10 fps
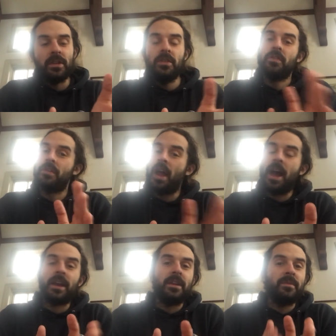you're
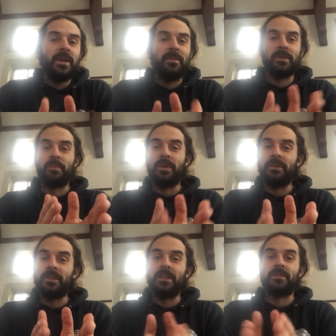not going to be able to
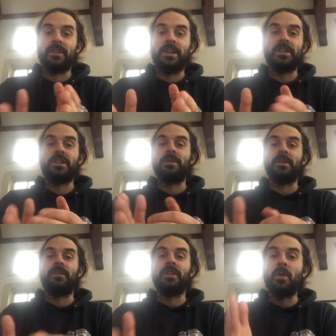build these
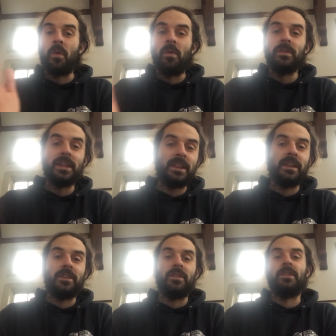relationships if the only
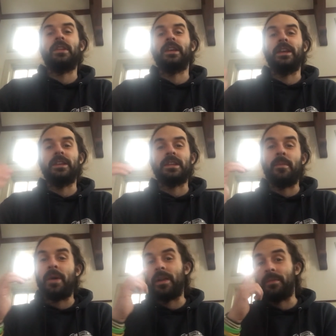thing that you're thinking is
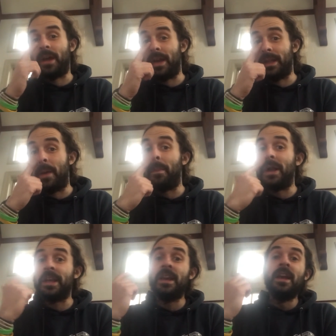that bottom line and that
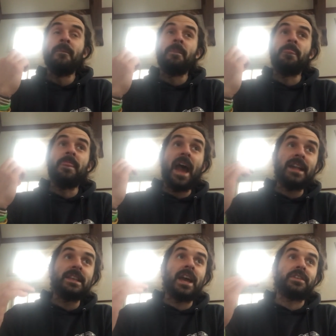money.
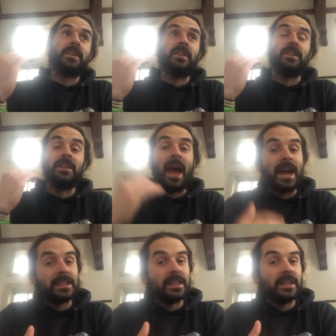That's actually the
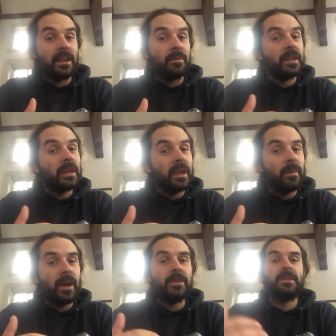last thing that I'm thinking
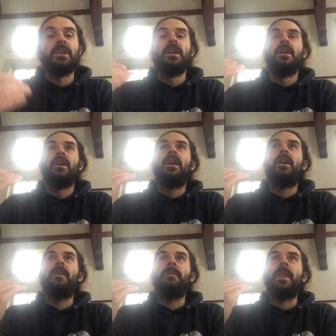about.
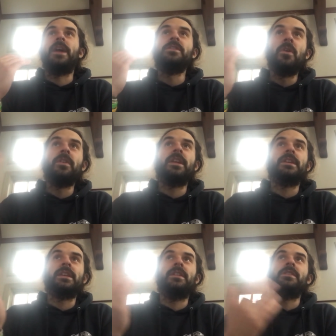Um, I know that I
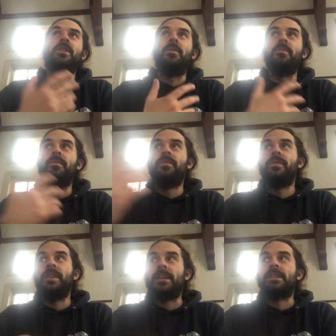said, you know,
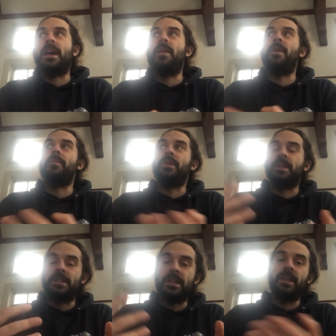next time I
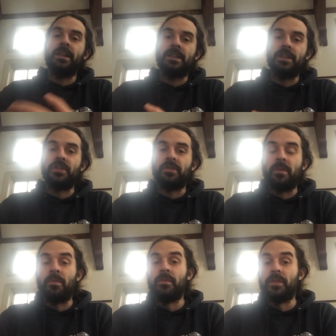bring a CD and a T-shirt,
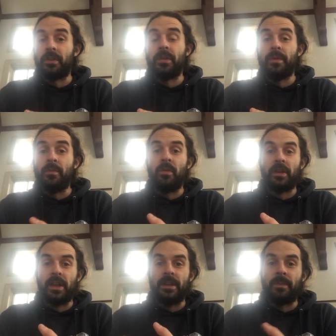they're they're going to be more
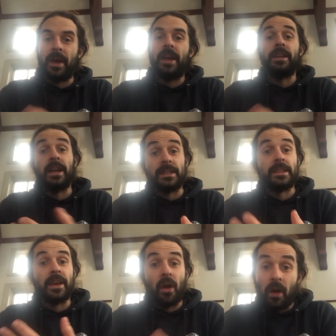inclined to buy it.
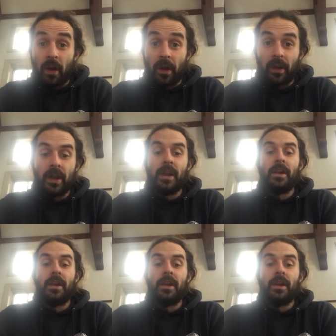Yes, they are,